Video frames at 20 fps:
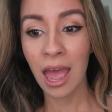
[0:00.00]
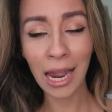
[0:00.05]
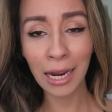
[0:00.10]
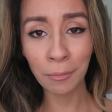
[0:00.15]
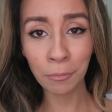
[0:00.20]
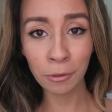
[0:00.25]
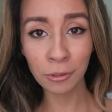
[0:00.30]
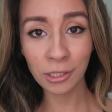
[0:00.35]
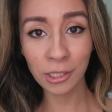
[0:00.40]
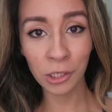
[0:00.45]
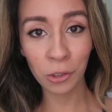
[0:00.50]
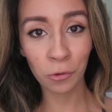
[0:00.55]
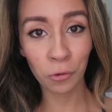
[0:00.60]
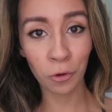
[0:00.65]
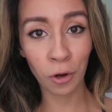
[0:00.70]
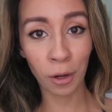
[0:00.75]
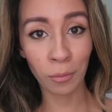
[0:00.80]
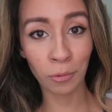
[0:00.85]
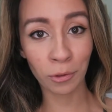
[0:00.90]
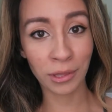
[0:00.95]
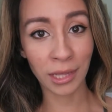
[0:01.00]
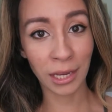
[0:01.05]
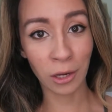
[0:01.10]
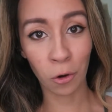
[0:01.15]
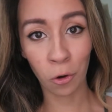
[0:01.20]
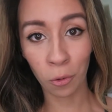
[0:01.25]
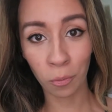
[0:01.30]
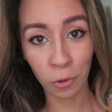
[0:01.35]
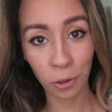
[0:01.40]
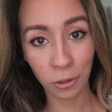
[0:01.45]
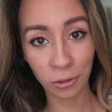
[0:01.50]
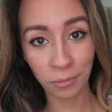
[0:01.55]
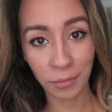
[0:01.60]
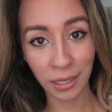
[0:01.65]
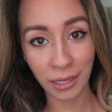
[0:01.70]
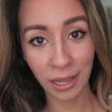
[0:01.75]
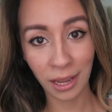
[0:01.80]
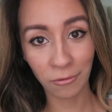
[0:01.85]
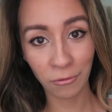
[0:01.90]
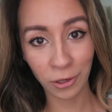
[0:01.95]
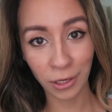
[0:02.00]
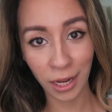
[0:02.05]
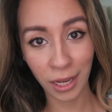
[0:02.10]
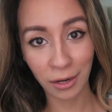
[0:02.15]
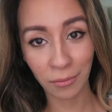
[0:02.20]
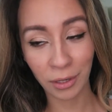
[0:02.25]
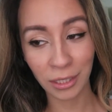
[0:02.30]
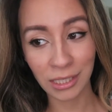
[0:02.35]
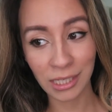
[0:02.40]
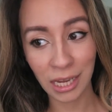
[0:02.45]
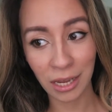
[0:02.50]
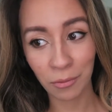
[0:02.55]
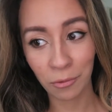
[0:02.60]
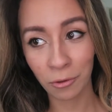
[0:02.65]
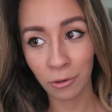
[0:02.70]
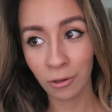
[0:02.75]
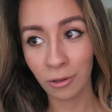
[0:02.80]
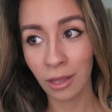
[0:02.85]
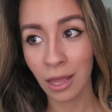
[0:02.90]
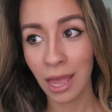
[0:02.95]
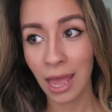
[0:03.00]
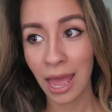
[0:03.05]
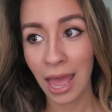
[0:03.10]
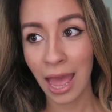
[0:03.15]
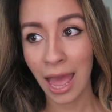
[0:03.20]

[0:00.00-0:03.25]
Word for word: I personally grew up with like a home-cooked meal every night on my table,